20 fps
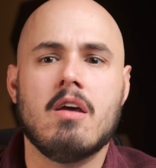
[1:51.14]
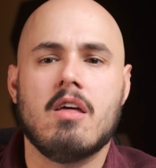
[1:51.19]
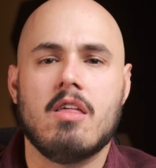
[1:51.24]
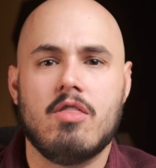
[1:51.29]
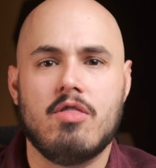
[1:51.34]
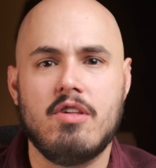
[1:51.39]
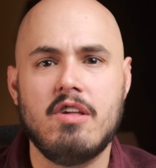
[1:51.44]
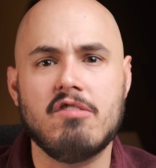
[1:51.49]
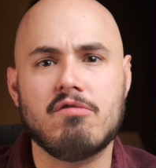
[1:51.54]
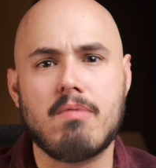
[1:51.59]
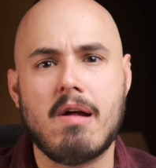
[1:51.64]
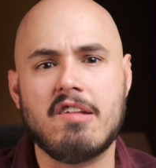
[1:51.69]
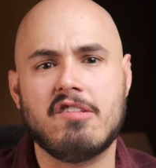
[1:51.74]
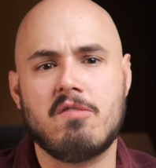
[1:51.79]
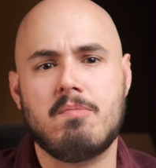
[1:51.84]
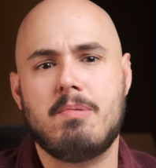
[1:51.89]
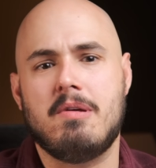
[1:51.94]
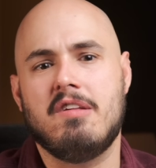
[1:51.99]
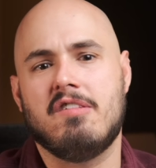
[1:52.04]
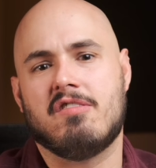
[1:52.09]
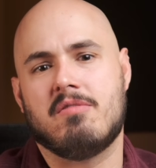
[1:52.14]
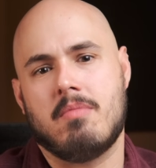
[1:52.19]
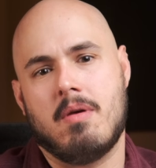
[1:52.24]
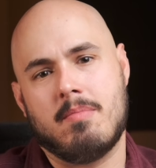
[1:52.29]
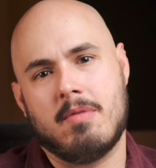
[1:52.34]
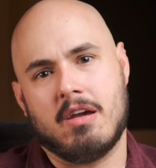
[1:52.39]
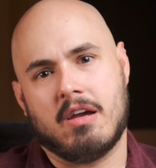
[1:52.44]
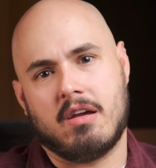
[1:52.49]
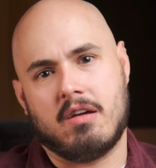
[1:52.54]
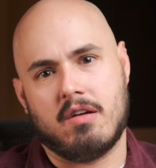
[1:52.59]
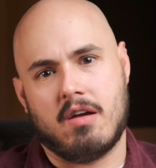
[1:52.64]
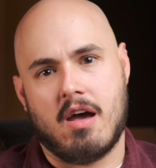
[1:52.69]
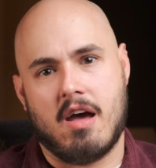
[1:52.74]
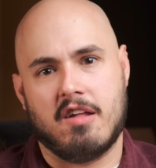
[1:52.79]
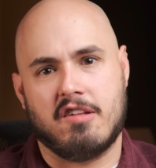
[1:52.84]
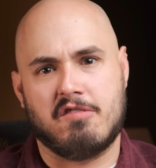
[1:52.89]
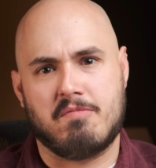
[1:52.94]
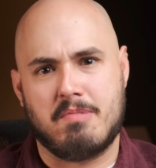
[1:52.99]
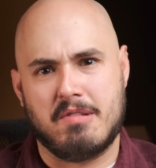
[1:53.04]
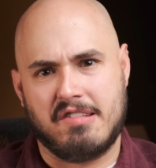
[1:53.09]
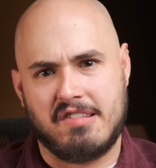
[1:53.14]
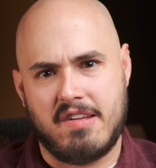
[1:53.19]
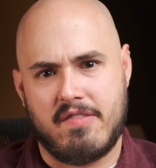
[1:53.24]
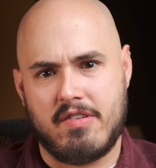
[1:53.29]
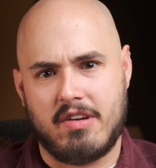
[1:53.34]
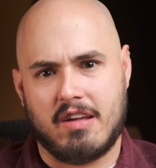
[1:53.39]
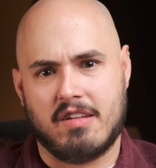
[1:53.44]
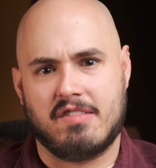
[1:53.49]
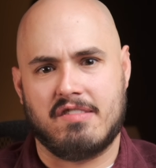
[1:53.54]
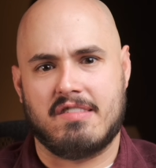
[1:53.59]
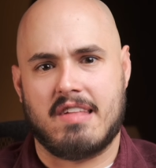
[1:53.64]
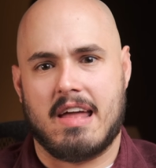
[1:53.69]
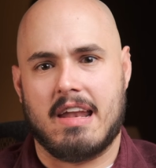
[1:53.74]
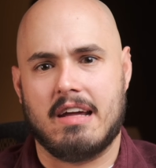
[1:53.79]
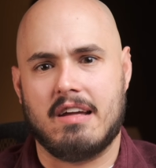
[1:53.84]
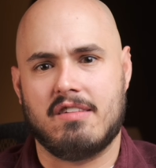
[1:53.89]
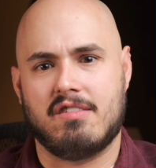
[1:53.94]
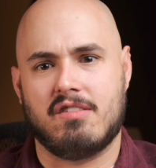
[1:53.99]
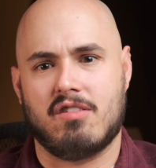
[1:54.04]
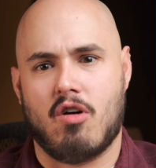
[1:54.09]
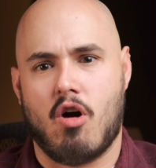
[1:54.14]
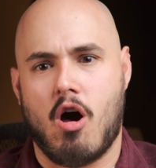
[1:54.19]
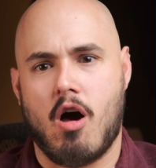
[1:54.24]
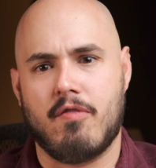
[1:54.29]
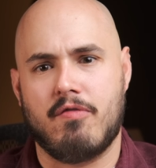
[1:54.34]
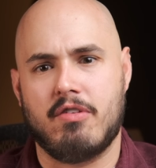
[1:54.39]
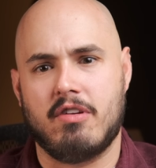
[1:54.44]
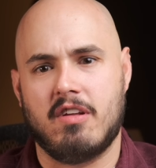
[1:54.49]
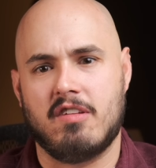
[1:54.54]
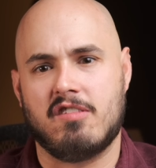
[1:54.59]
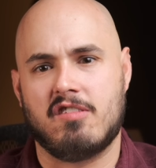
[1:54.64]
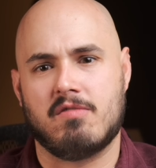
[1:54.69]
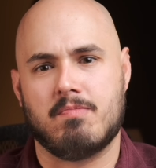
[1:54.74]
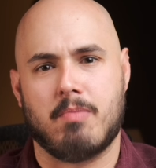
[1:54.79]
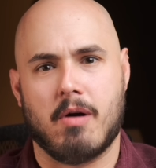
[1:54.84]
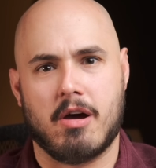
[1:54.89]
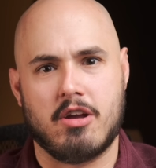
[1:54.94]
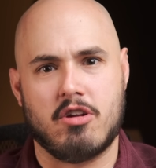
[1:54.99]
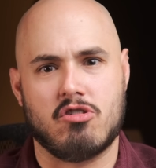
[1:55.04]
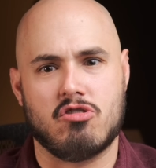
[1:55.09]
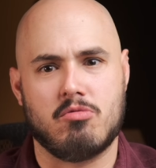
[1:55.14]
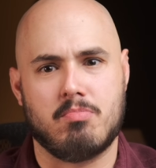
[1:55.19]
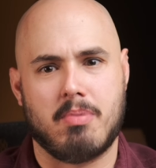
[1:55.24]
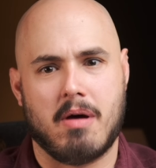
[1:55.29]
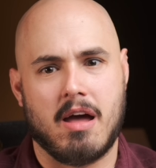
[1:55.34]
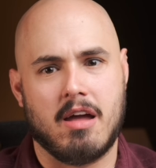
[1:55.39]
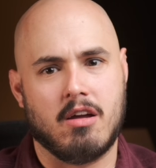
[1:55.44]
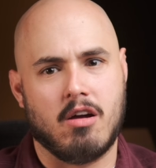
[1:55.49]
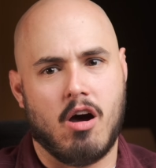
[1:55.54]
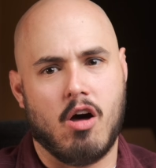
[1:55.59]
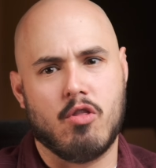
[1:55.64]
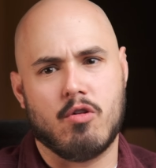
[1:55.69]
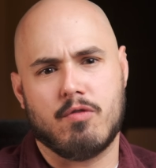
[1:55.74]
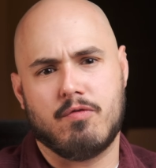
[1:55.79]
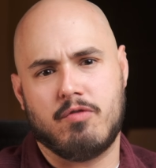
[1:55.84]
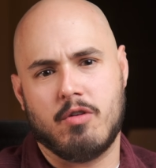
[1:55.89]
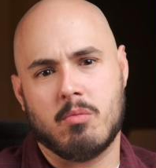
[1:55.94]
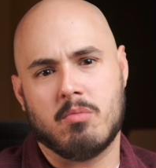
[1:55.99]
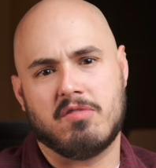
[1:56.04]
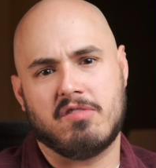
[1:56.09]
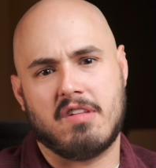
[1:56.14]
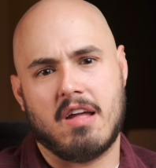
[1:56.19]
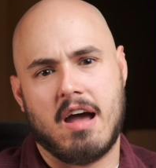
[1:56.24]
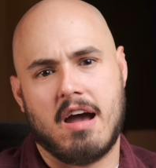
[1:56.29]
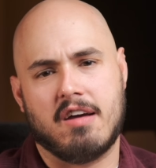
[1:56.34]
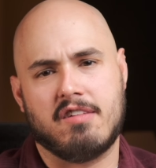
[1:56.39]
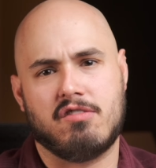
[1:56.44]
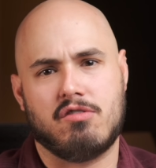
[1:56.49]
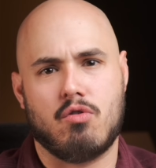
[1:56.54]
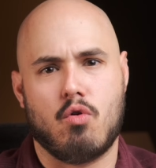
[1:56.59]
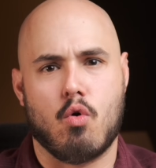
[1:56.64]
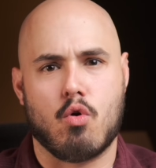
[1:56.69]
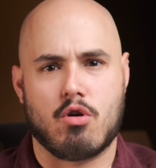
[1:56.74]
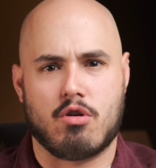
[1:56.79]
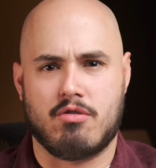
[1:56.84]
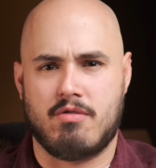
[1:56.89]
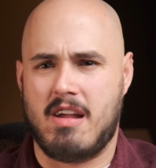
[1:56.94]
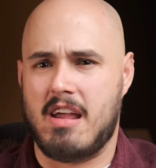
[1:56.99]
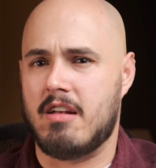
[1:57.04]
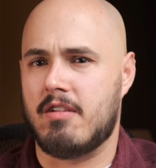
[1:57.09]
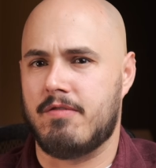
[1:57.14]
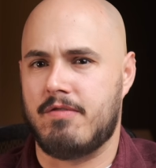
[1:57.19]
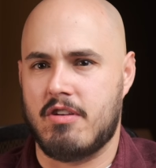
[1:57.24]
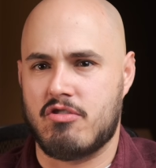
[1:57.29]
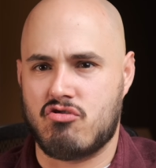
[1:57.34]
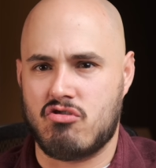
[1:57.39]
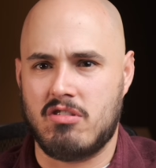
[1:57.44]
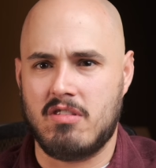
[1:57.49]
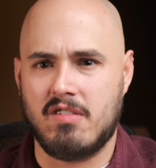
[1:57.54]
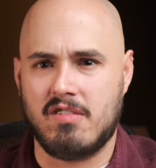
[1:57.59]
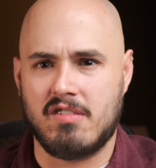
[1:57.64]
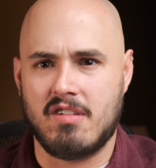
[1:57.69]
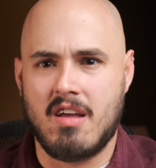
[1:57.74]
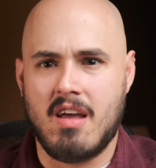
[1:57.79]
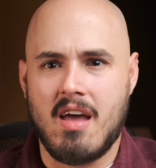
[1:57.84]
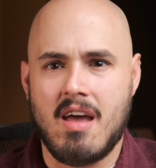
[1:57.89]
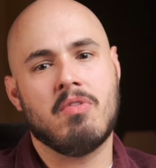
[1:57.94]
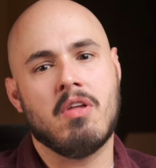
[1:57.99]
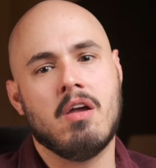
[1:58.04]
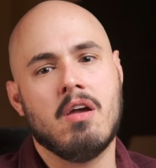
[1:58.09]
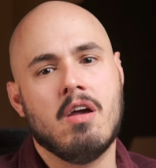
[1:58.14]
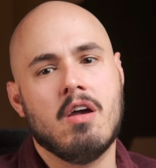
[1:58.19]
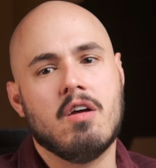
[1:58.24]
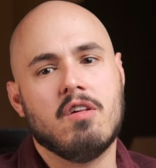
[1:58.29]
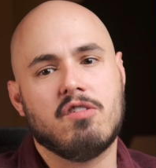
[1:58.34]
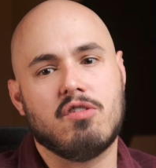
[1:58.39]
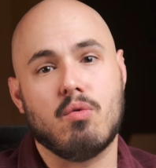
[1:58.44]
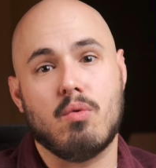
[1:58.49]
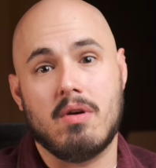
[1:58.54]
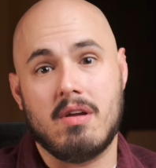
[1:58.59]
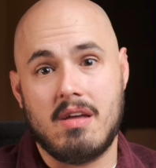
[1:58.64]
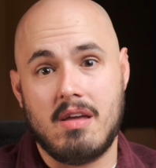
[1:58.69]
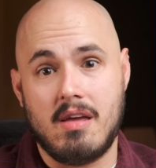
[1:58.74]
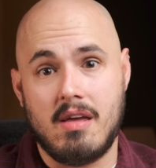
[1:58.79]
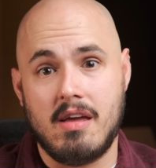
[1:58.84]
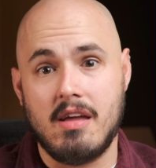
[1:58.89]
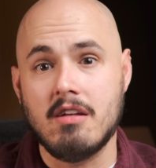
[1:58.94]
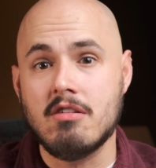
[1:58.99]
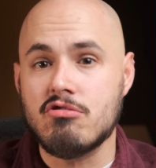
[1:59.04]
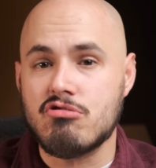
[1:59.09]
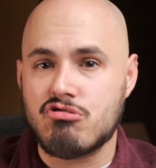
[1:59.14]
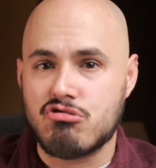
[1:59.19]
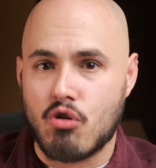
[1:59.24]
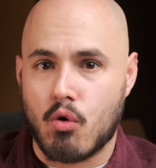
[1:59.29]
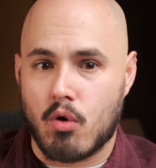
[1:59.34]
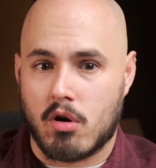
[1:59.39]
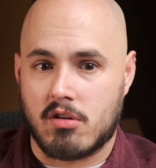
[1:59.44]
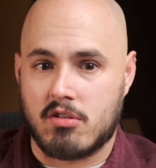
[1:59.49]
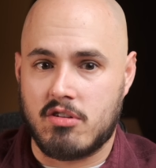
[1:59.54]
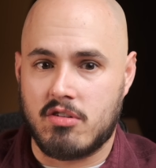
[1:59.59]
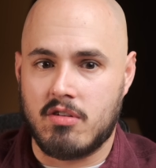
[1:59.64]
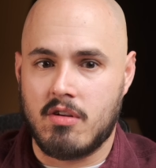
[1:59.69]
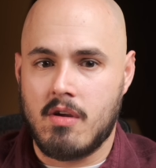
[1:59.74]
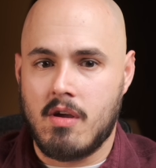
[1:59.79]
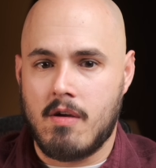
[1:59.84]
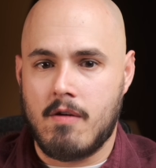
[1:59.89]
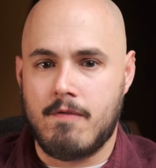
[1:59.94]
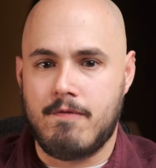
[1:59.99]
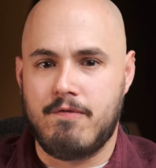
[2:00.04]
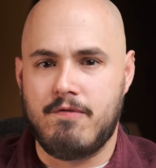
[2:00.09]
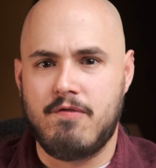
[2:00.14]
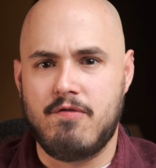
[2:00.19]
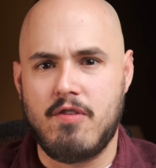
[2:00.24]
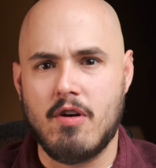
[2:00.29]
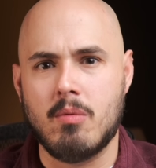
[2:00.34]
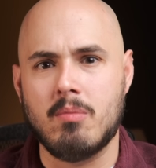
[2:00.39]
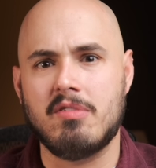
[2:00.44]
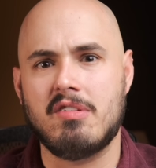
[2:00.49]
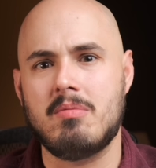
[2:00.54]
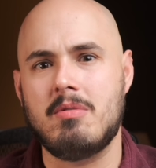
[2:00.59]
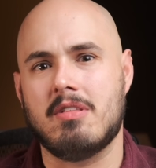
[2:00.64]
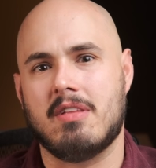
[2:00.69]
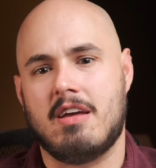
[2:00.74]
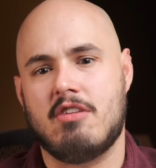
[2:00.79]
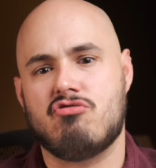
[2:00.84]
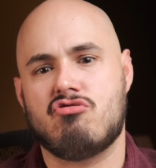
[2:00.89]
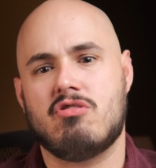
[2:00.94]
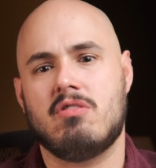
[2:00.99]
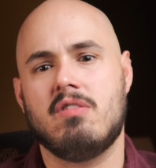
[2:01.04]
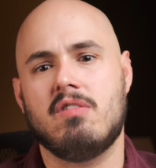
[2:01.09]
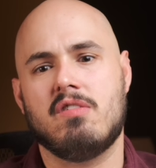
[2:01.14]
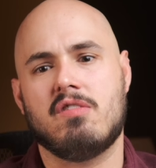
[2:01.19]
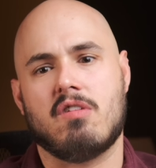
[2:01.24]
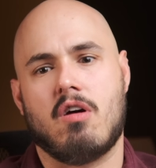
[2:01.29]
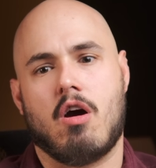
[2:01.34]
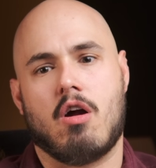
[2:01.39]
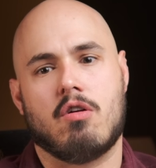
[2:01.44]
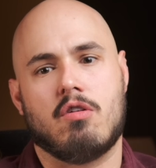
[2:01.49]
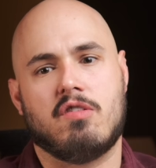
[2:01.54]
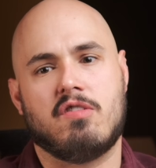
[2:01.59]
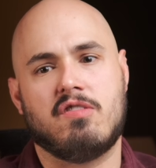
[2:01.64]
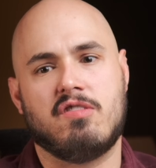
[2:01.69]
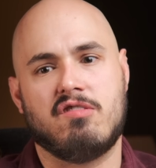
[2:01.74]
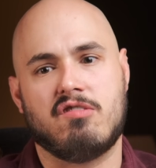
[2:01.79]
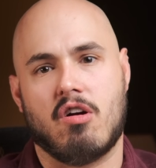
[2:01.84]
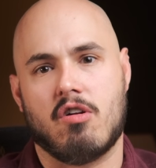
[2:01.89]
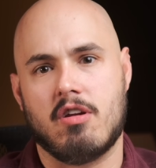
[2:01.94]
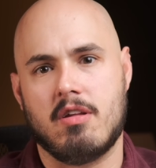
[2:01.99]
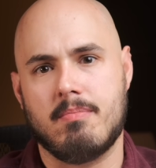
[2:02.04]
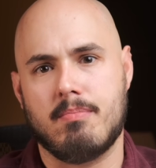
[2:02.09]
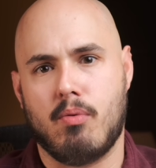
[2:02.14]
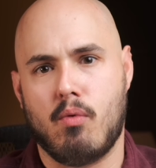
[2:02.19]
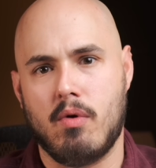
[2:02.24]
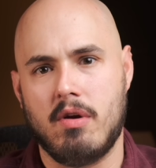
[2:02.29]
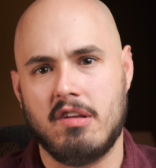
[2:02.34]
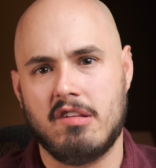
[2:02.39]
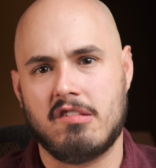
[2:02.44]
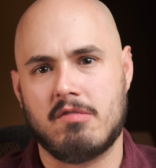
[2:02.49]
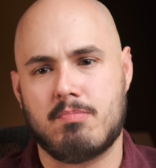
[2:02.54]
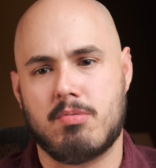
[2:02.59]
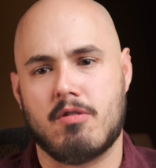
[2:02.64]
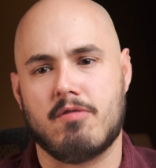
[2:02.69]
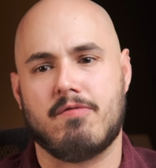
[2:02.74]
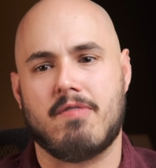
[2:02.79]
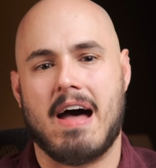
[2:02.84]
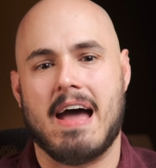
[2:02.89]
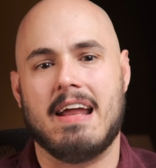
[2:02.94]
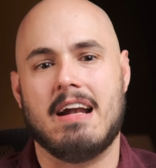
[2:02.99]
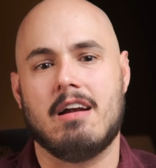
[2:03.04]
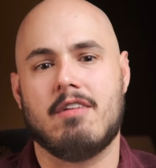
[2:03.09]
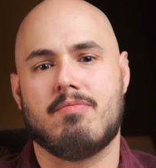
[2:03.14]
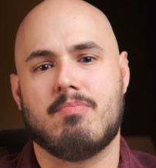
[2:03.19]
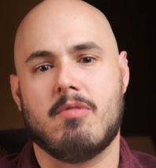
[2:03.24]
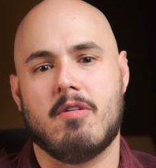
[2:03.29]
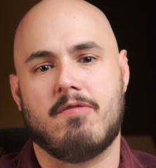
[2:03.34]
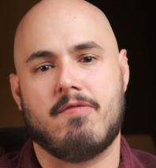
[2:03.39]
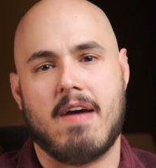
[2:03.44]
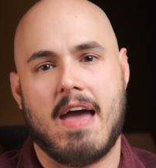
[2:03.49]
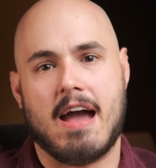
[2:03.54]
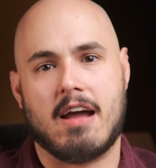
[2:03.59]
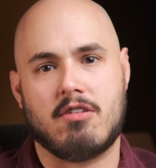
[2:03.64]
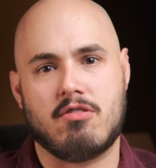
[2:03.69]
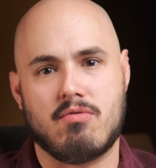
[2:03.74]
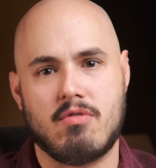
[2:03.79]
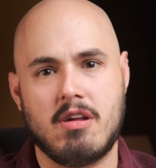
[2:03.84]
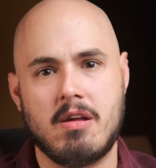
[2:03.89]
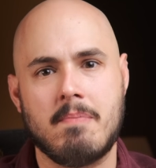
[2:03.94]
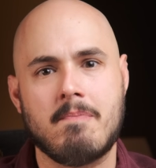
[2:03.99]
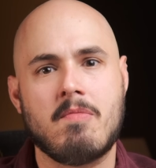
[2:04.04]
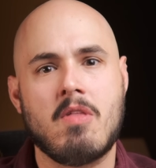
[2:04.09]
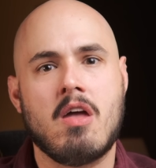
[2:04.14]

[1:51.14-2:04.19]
These recipes mimic specific aesthetics, often inspired by other film stocks or creative visions. So in short, film simulations are starting points provided from the factory,